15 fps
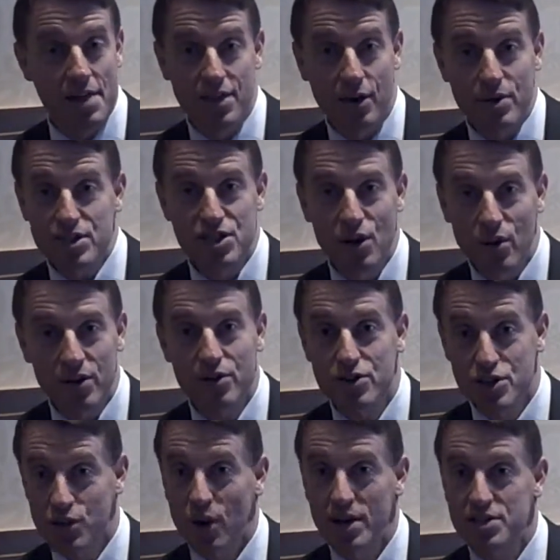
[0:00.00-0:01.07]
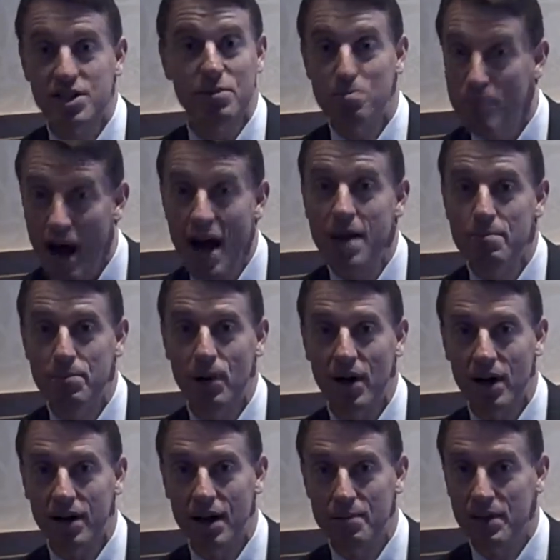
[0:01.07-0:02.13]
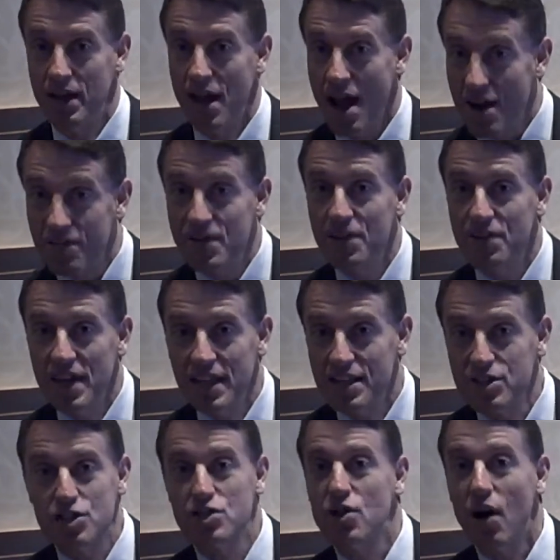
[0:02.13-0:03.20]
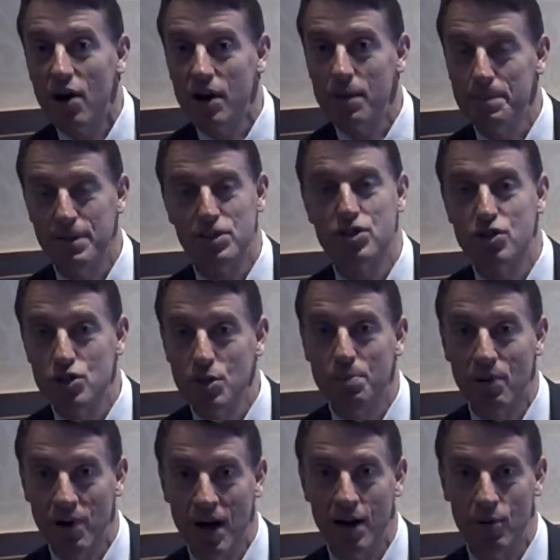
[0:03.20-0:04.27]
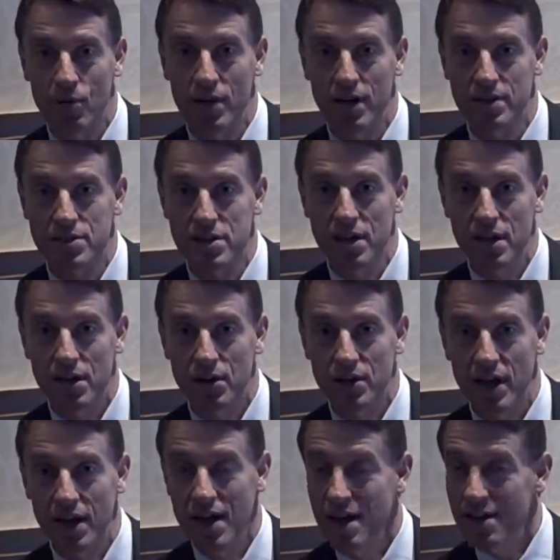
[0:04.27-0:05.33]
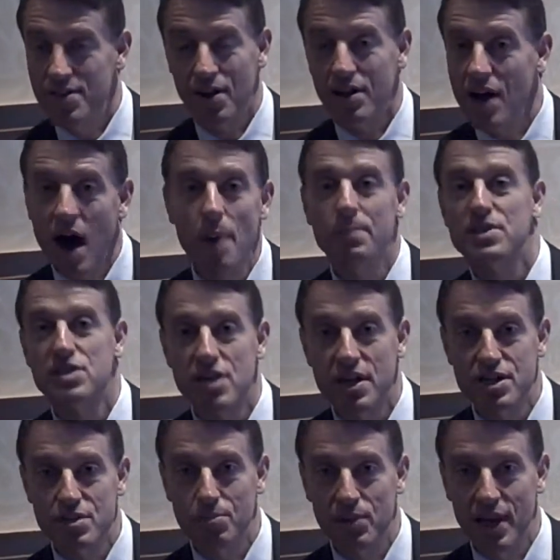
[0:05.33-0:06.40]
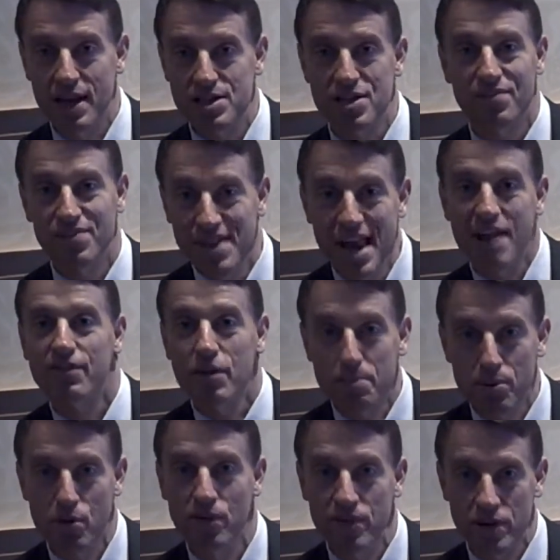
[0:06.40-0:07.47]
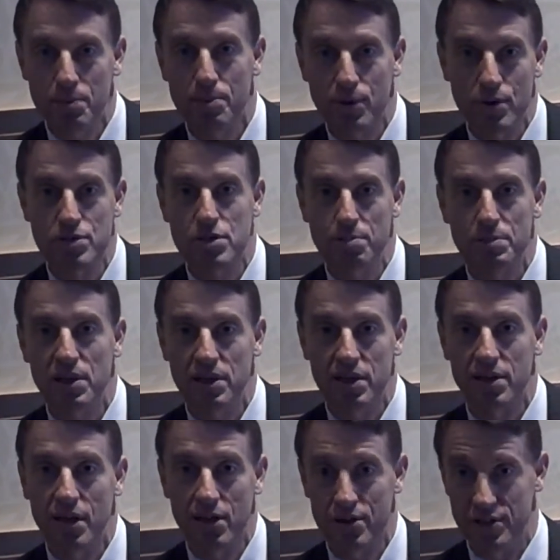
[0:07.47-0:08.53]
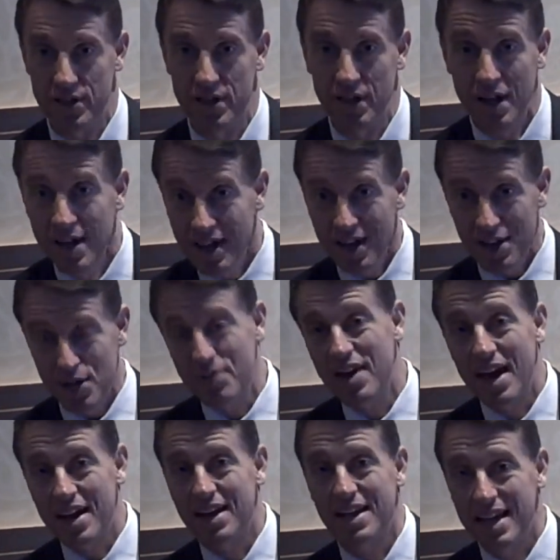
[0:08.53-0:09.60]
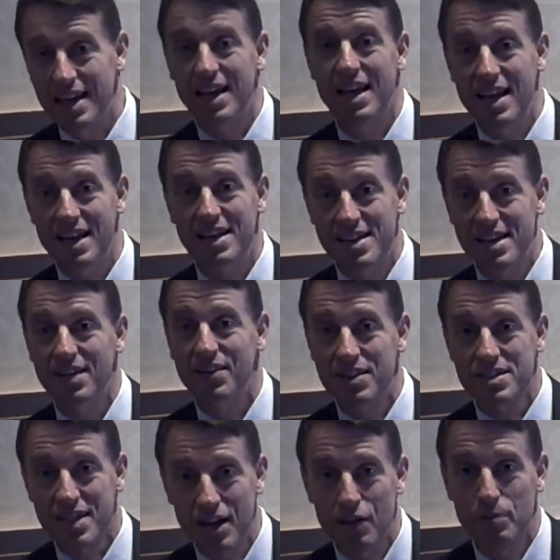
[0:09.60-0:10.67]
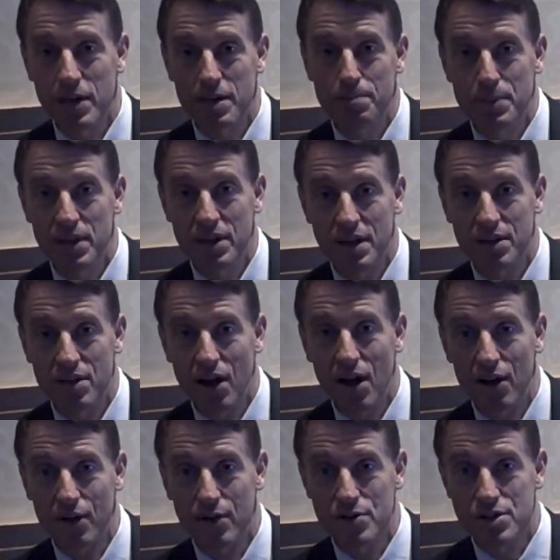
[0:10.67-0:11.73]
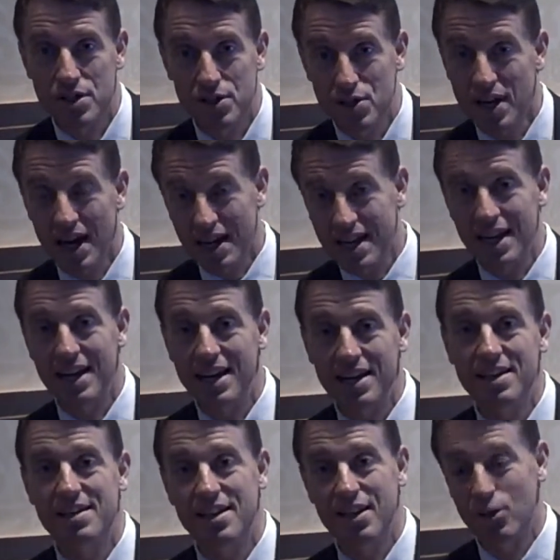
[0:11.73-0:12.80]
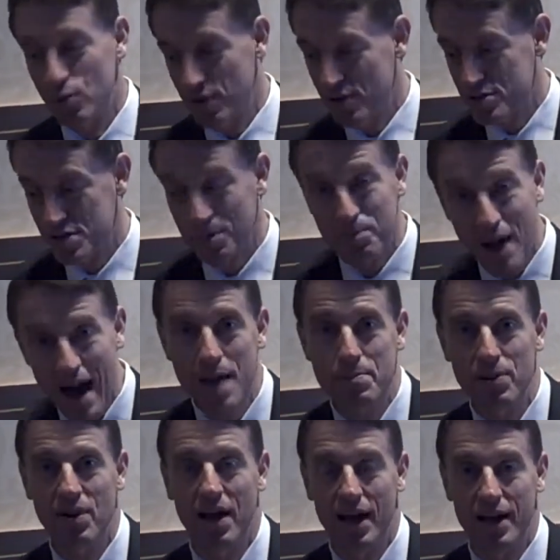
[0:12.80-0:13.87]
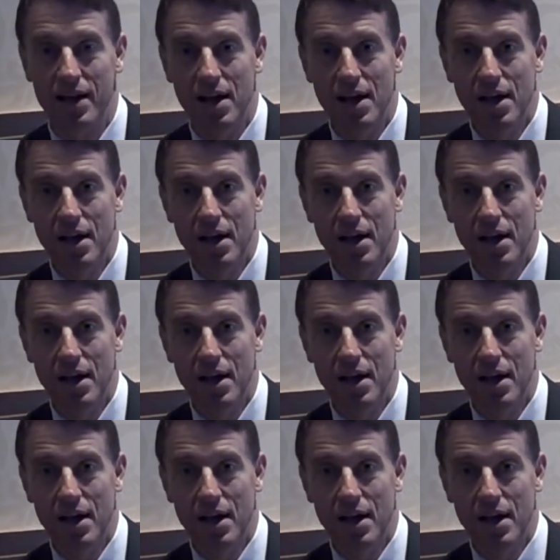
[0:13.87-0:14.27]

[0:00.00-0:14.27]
There is no other choice in my book. I mean, everything that's startup is super high risk, okay? Their compensation plans have never proven to produce $1 billion deal. You got to get in a deal that's going to be $1 billion. You got to get in a deal where there's a pipeline